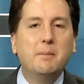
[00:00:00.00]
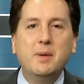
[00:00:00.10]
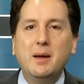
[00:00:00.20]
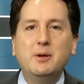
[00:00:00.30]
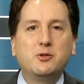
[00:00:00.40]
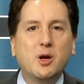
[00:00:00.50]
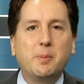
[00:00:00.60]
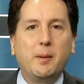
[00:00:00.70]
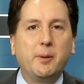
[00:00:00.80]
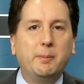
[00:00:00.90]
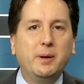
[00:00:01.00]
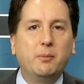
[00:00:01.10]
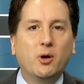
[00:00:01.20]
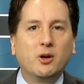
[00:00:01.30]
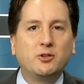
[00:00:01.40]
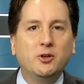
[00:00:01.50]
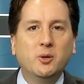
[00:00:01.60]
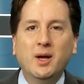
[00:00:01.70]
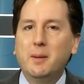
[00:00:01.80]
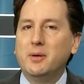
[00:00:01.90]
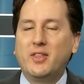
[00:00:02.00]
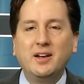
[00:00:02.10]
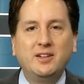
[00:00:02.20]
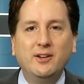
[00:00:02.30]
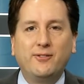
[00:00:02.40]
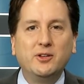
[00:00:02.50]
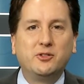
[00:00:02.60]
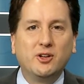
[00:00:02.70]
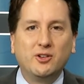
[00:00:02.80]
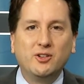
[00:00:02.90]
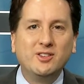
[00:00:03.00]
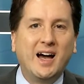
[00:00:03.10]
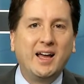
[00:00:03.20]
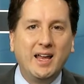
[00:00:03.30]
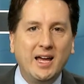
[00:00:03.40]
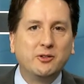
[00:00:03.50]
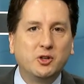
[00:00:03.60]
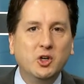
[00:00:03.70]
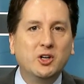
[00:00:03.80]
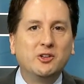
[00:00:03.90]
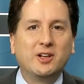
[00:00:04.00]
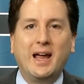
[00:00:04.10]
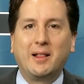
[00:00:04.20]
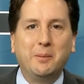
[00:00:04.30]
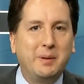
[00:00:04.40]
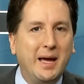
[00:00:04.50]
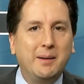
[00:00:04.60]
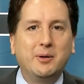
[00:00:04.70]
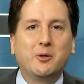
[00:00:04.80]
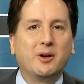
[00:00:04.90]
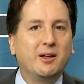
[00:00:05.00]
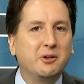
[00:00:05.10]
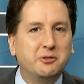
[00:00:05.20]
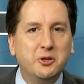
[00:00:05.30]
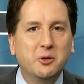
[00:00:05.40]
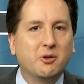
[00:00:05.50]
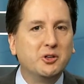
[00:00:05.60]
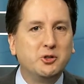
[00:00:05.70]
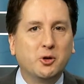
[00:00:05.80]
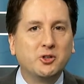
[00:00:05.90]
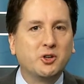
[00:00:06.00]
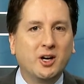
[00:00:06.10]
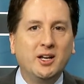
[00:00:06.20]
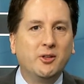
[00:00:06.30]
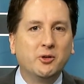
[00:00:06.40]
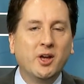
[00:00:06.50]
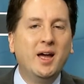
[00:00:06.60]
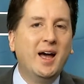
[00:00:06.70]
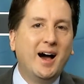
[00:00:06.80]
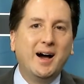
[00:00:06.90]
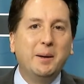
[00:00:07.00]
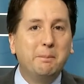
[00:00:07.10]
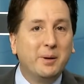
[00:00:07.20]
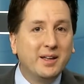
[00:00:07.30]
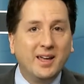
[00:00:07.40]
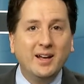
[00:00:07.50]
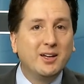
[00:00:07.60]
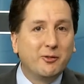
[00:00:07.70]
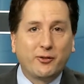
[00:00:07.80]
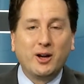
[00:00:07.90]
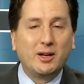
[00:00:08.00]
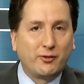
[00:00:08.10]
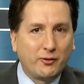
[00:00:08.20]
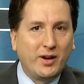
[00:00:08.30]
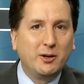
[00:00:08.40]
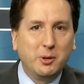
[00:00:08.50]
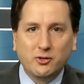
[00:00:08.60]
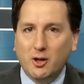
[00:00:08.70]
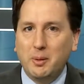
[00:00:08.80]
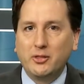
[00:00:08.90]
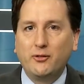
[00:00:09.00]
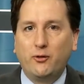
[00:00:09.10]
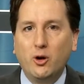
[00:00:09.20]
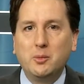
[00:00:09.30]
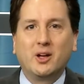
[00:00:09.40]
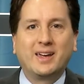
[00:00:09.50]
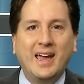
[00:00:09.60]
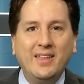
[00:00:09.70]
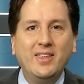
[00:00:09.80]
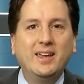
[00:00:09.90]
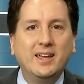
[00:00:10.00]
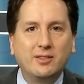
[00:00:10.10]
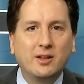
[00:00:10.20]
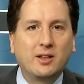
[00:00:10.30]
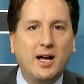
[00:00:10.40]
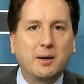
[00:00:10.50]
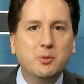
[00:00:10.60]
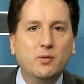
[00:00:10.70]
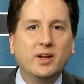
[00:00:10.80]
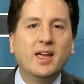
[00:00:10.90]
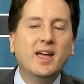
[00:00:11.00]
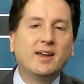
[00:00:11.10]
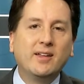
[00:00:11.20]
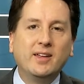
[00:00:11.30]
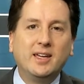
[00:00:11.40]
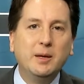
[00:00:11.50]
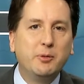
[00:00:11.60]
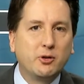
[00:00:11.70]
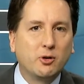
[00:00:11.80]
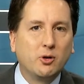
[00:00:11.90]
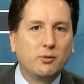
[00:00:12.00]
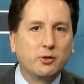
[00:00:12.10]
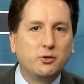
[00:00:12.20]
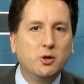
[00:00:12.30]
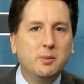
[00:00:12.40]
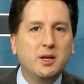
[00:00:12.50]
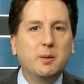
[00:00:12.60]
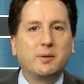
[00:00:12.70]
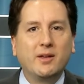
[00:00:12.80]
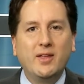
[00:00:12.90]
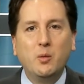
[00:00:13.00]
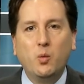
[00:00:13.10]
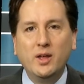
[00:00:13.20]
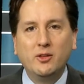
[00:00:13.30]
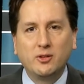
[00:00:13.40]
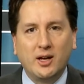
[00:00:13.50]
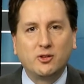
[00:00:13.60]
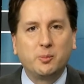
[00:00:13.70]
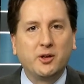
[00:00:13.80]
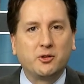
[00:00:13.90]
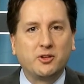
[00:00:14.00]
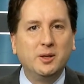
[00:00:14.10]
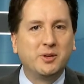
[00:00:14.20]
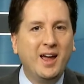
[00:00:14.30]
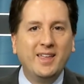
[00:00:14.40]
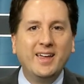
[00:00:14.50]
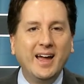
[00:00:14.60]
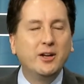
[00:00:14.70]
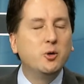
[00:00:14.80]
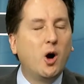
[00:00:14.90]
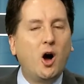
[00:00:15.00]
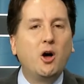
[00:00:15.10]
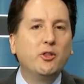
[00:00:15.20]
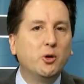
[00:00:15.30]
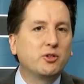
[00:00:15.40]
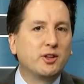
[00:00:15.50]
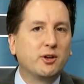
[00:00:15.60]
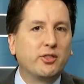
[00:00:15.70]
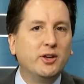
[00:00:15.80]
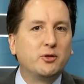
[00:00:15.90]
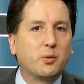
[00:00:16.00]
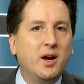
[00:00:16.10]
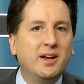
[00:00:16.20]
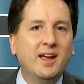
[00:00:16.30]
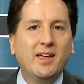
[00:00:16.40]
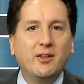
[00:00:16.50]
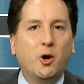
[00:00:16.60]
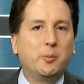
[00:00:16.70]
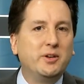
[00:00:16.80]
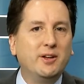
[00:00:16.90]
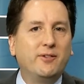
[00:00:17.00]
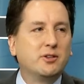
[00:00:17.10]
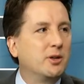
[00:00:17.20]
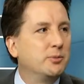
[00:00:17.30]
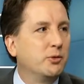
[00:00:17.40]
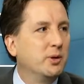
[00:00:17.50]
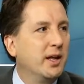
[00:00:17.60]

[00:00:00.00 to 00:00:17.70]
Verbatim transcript: maybe trip up a big boy or two, but that defense just is not as good as an Alabama or an LSU or a Georgia or any of those. Uh, but again, you know, for, uh, for Vanderbilt, it's all about the formula. Can they get the clock moving? Can they keep the turnovers to a minimum? Can they win on special teams? They got to do all those little things right and then hope the defense comes through when it